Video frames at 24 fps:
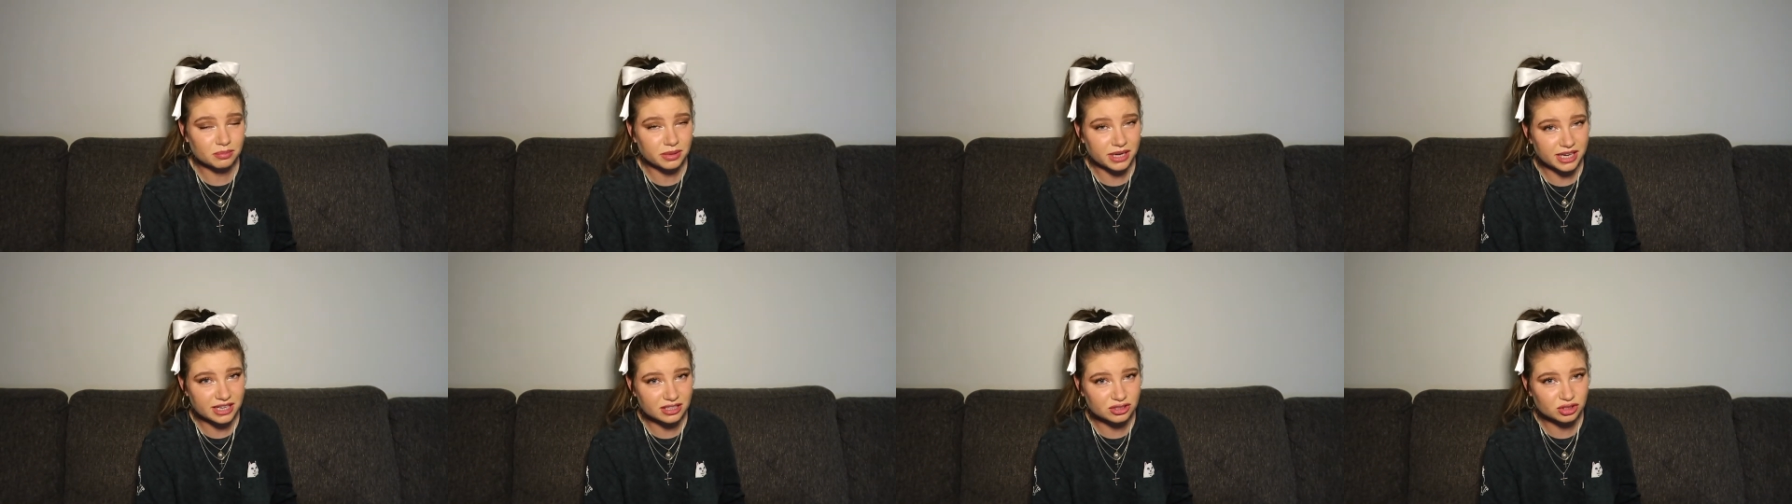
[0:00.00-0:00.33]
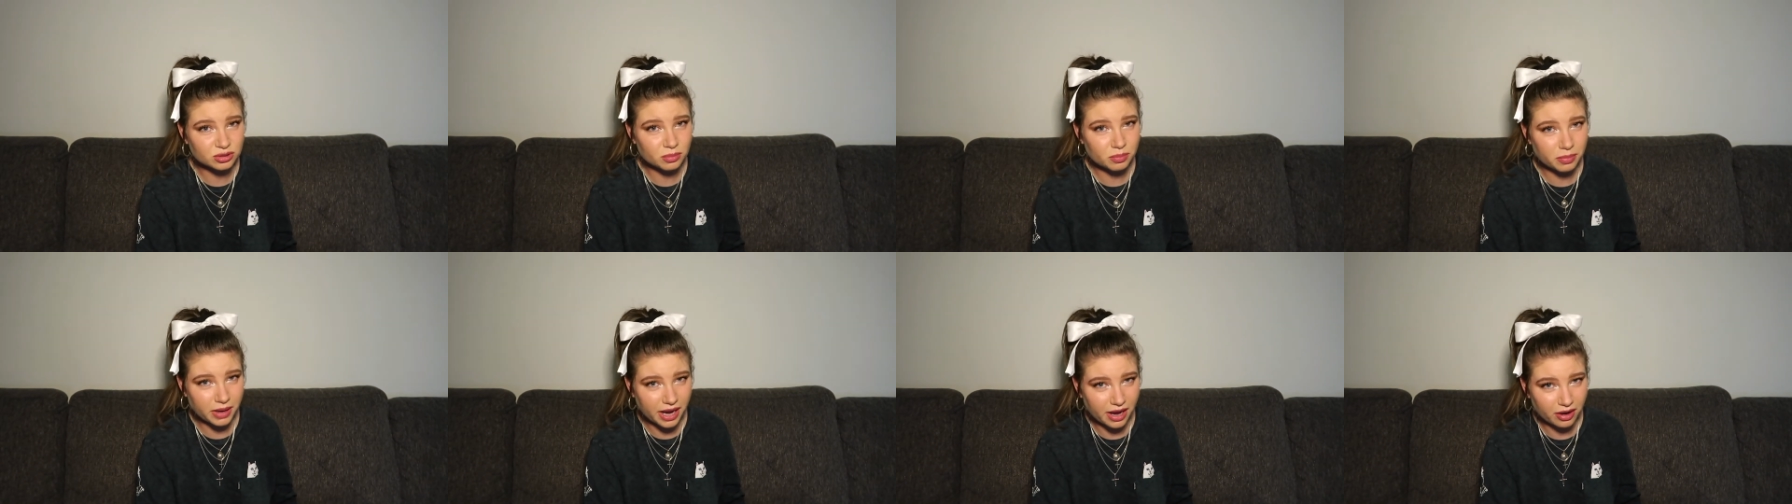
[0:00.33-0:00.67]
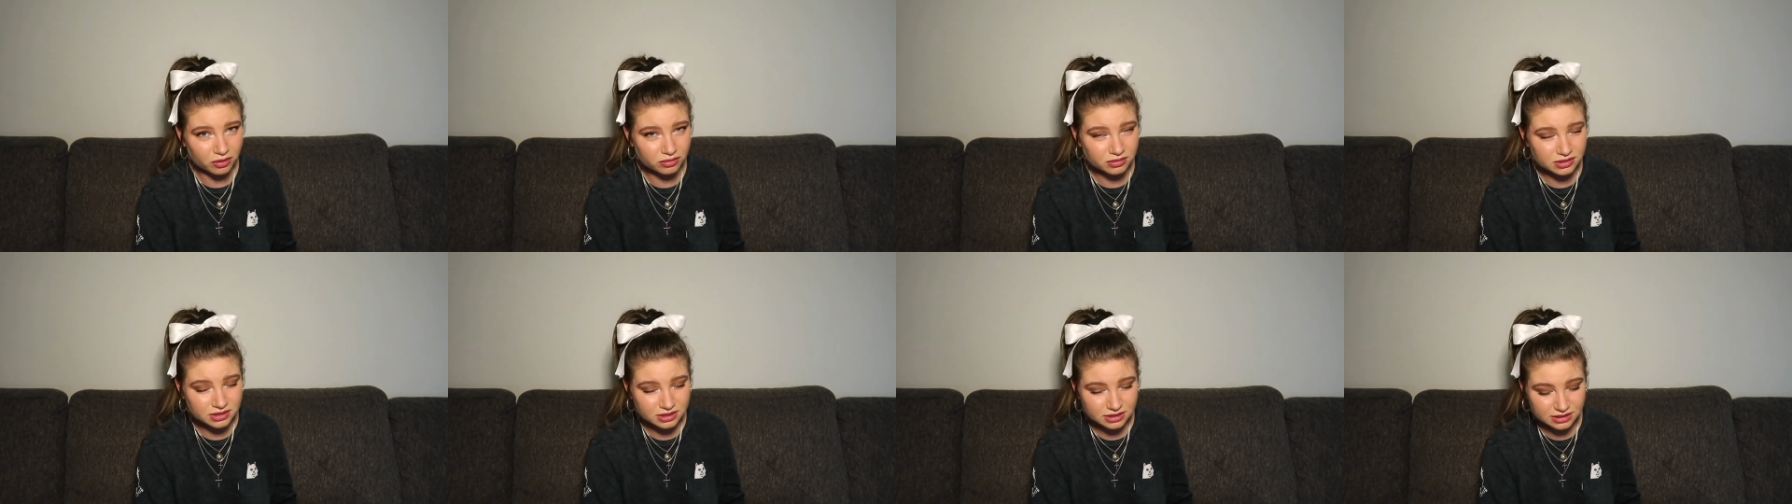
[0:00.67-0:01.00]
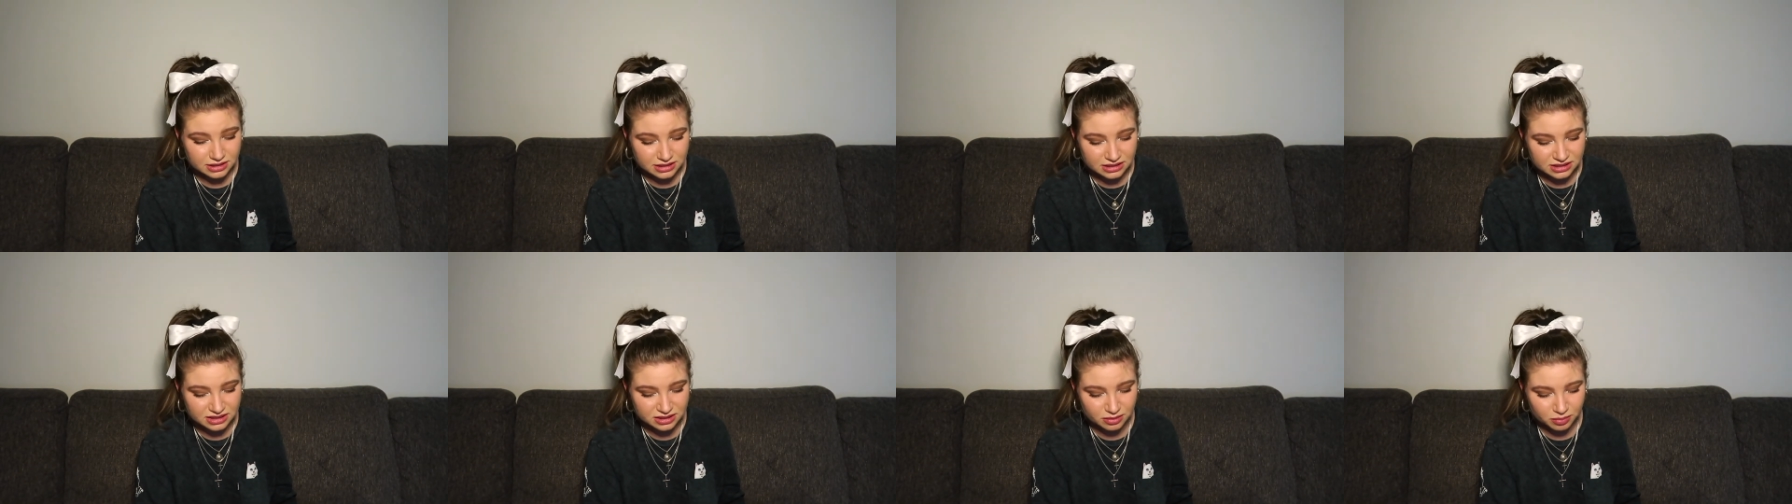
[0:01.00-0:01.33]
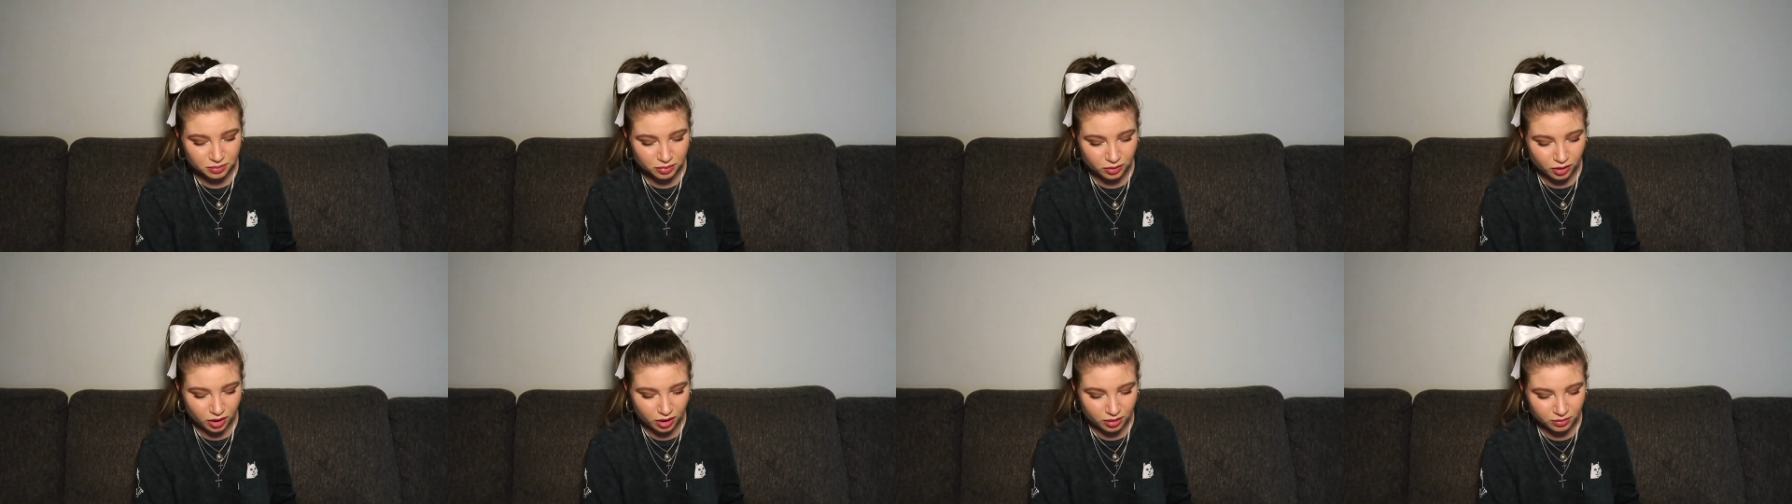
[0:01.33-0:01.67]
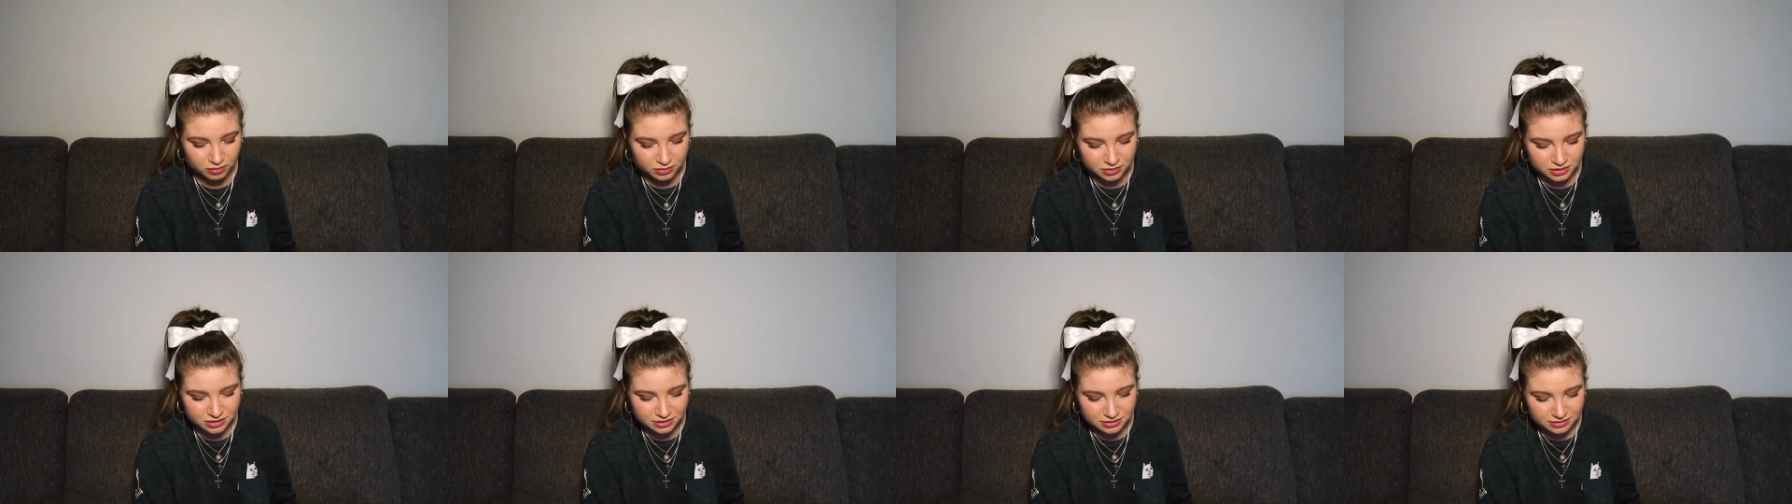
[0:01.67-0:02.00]
page about is the
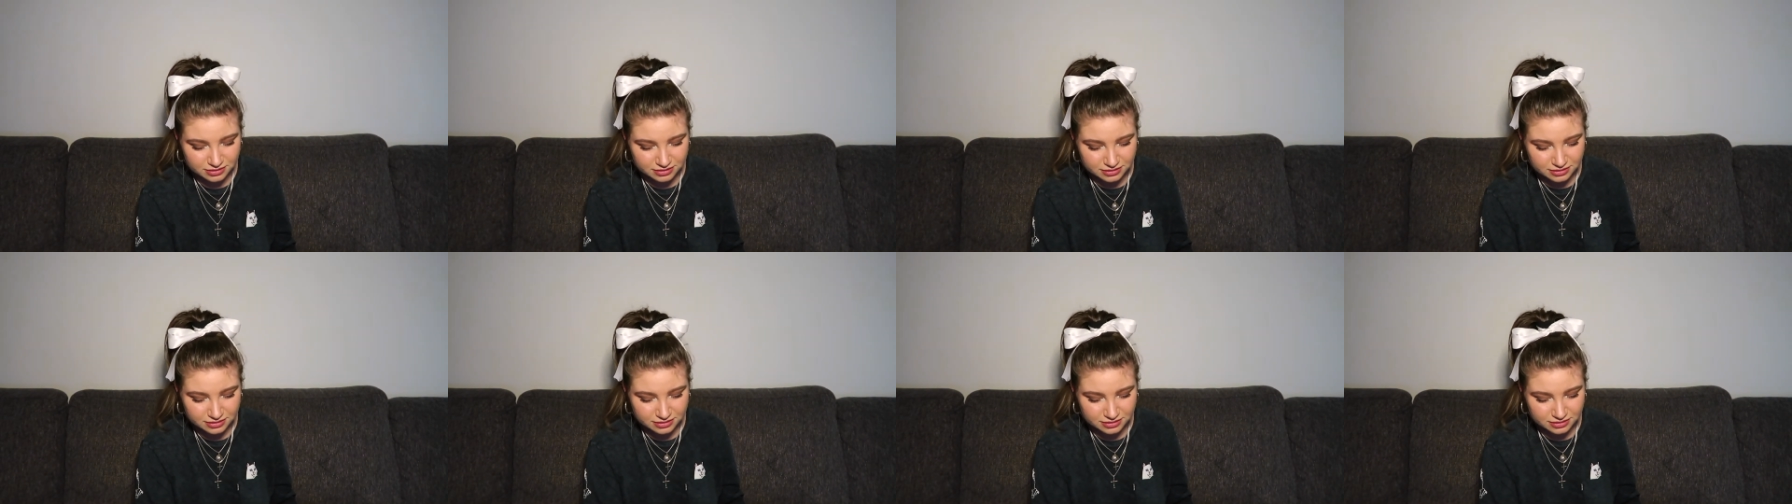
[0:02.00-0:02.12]
prompt.